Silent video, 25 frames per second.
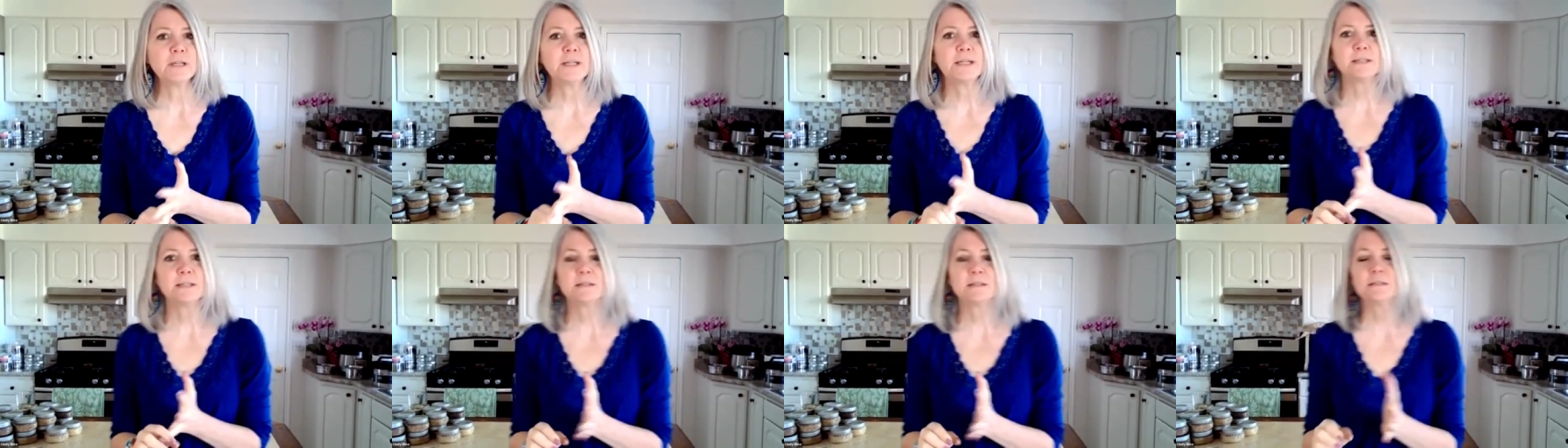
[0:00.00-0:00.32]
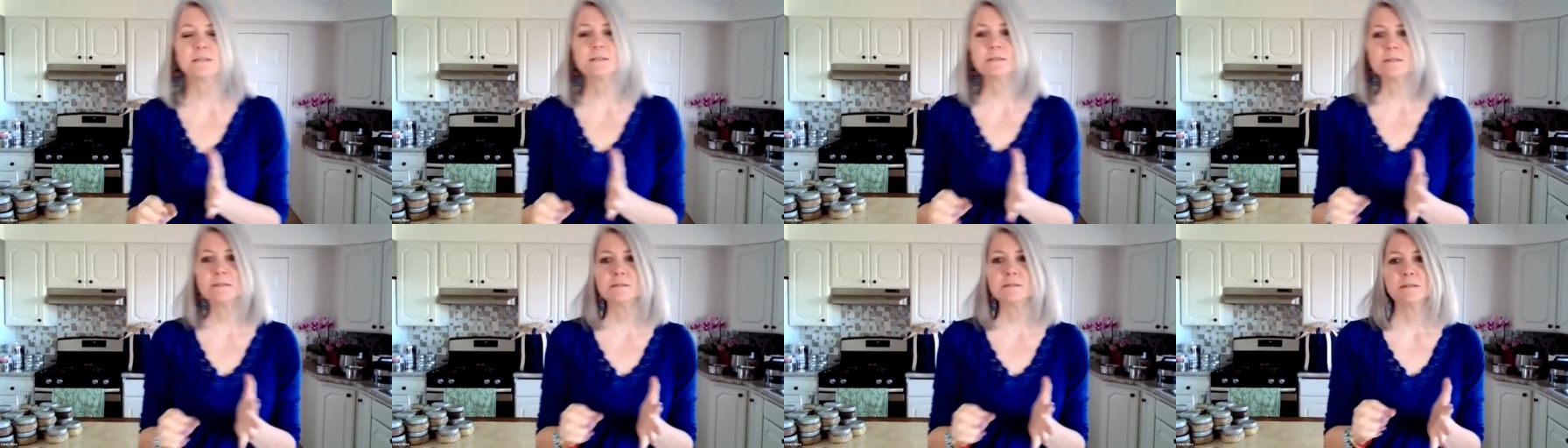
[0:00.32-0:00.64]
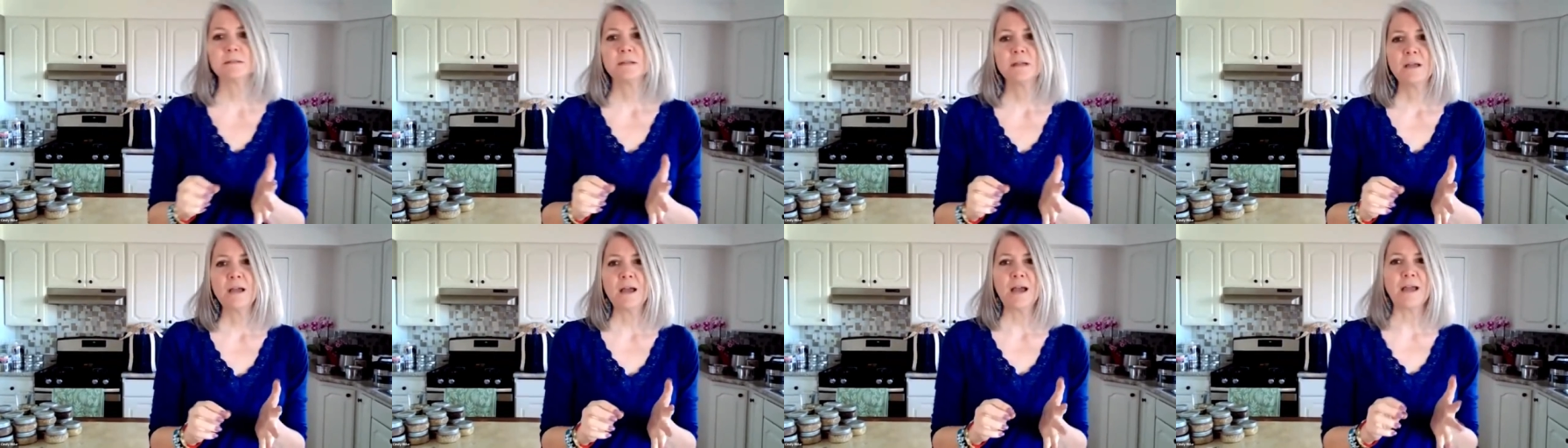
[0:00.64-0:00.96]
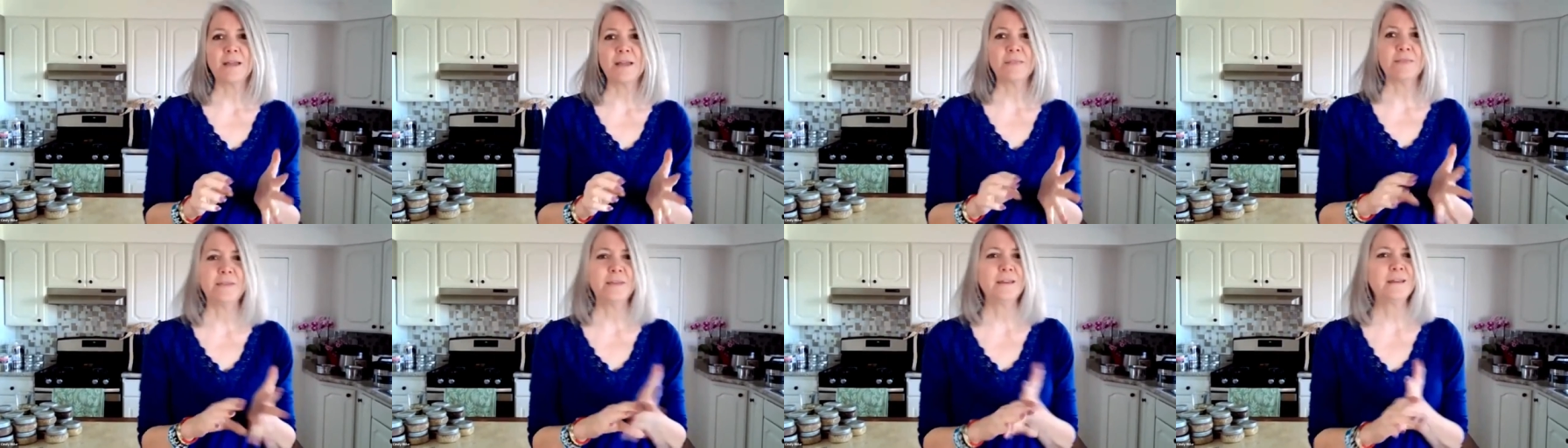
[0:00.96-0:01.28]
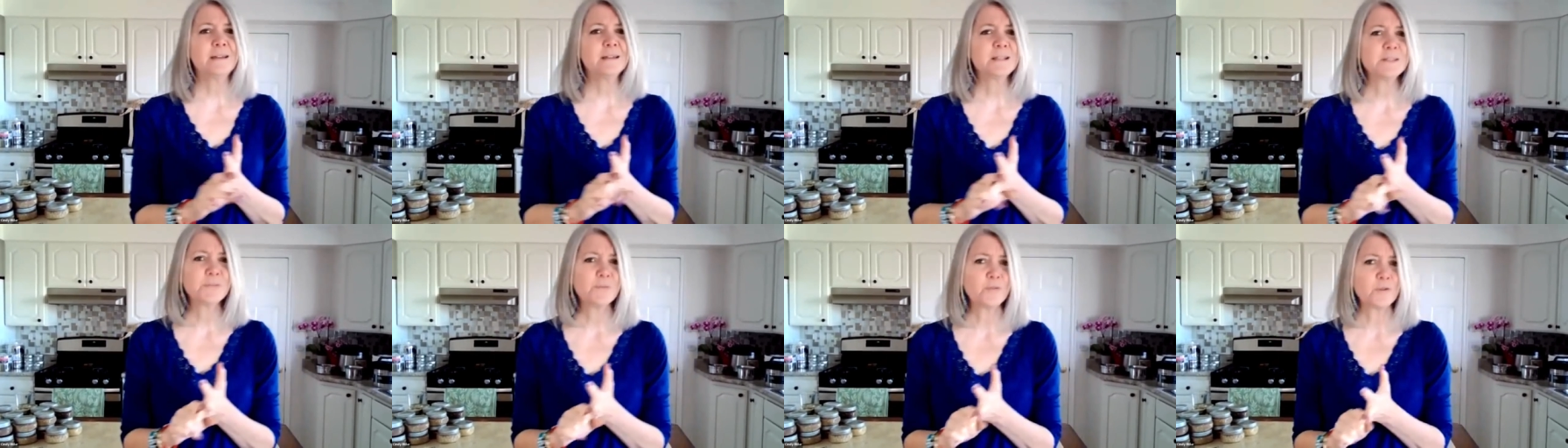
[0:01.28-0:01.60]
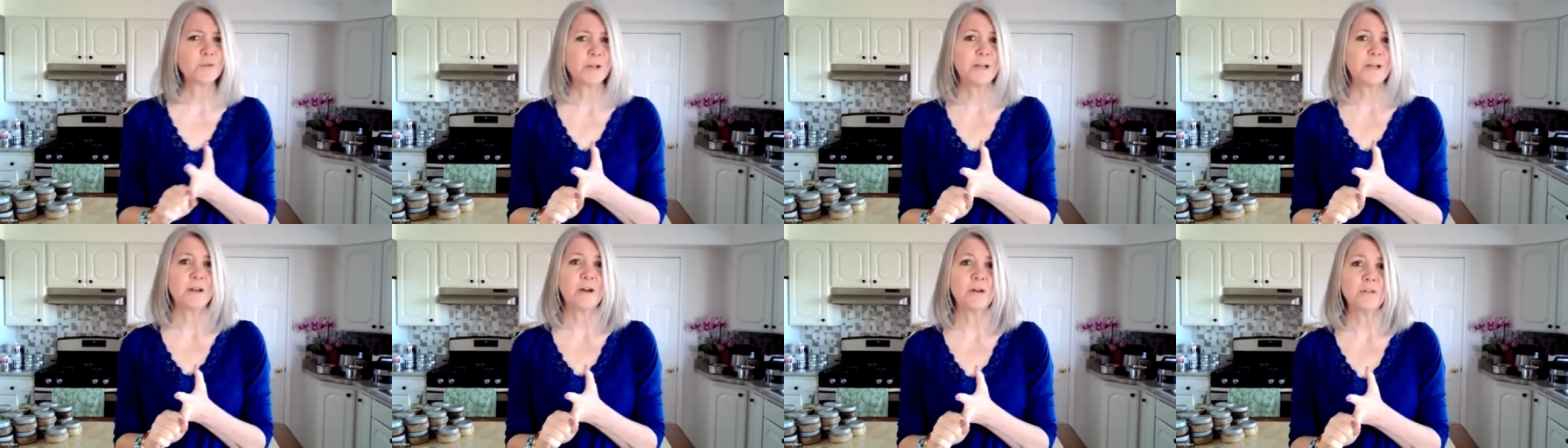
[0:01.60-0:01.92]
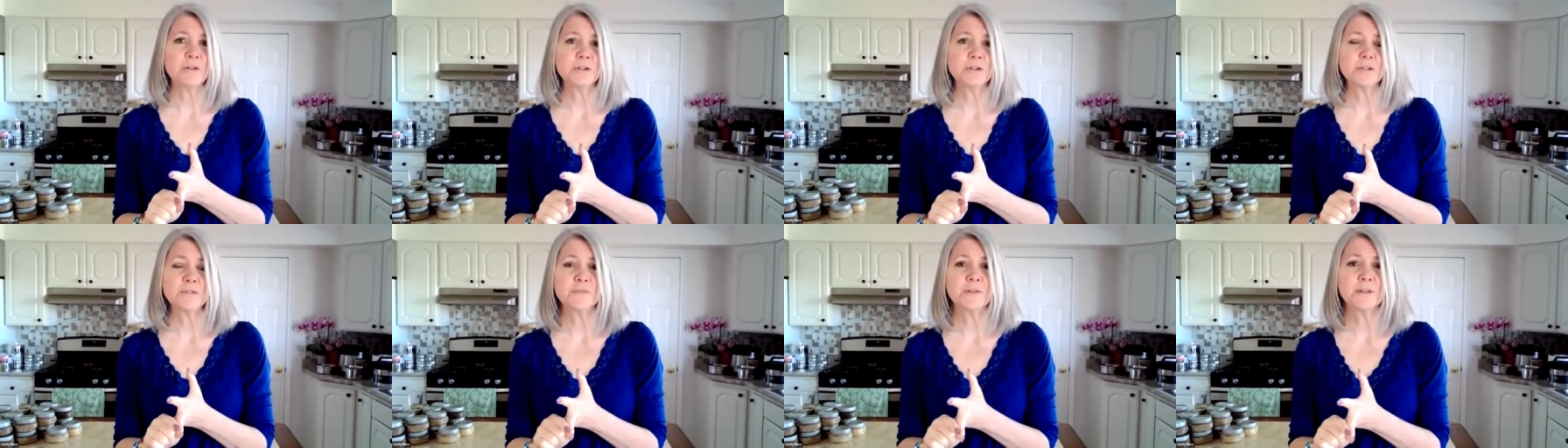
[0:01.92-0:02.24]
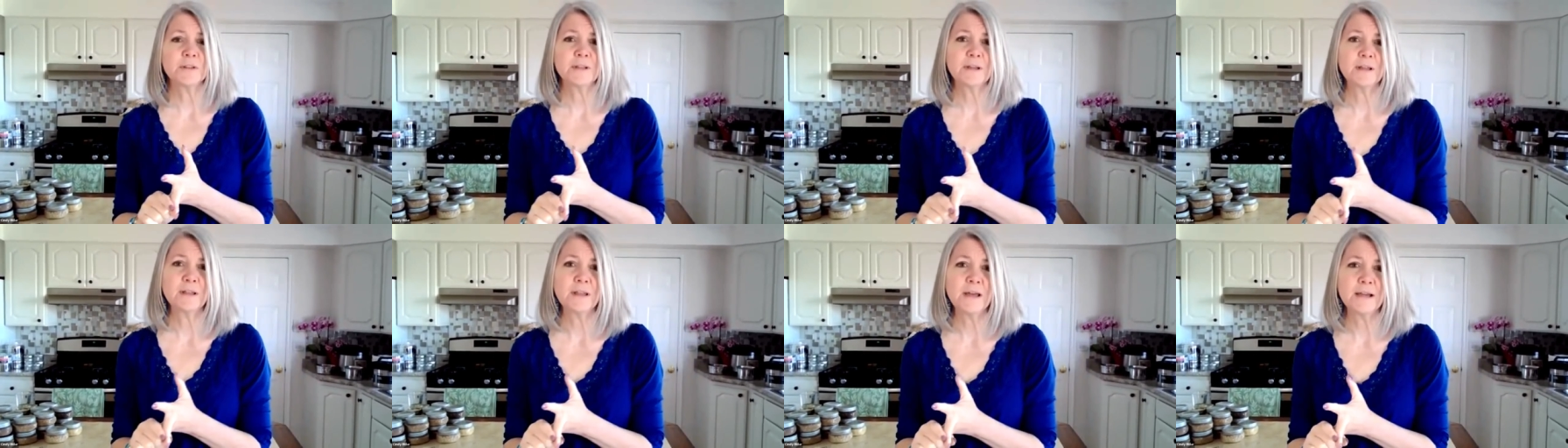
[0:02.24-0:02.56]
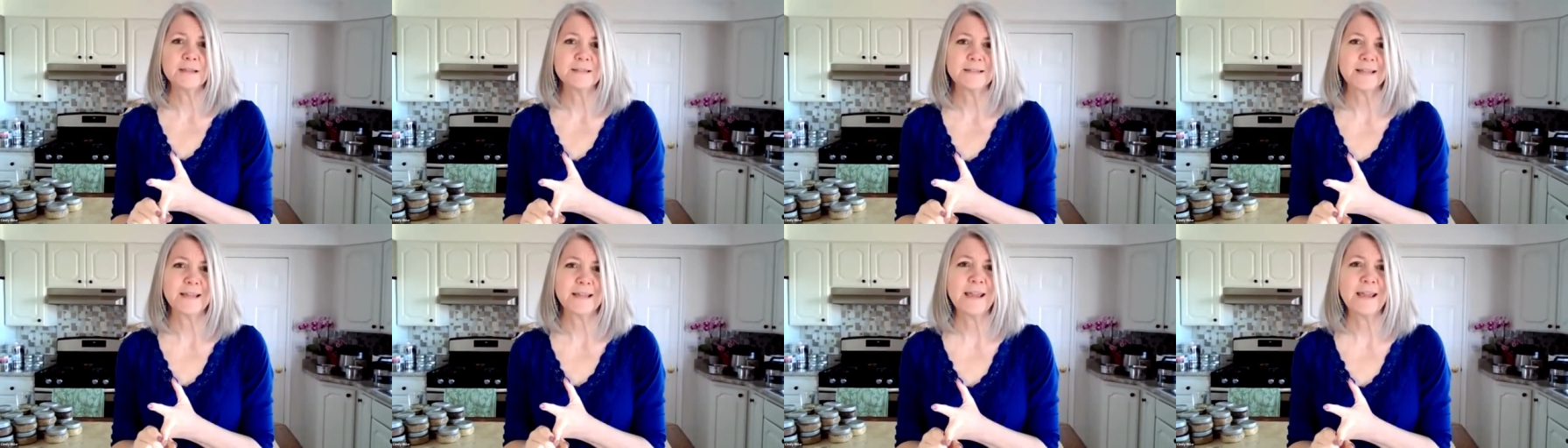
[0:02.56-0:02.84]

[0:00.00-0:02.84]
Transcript: It's I think it's $40 for the class.